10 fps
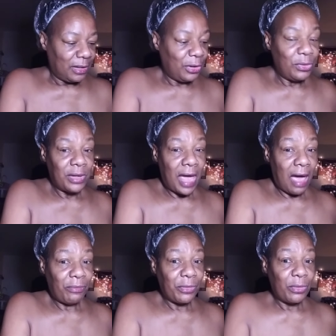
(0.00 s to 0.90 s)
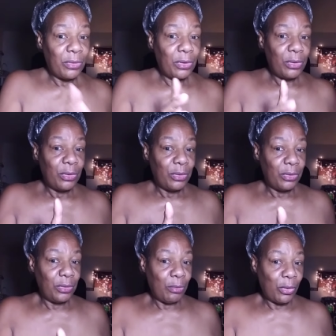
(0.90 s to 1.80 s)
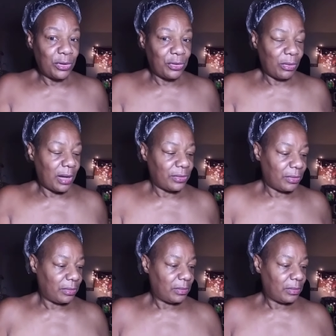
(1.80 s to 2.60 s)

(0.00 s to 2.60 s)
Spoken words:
Use it after your moisturizer.